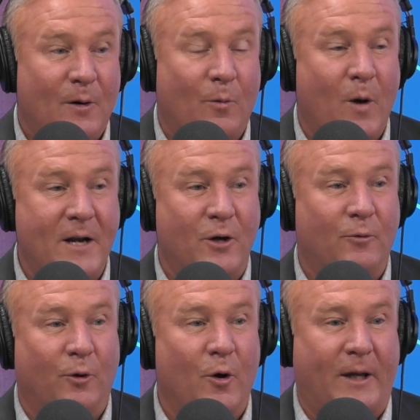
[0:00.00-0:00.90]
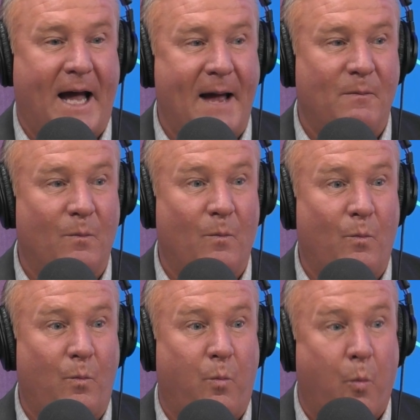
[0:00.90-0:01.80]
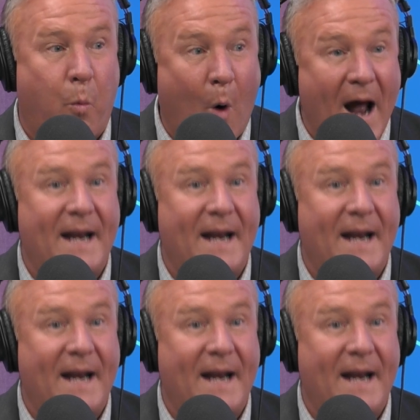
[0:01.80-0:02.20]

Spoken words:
When you look at what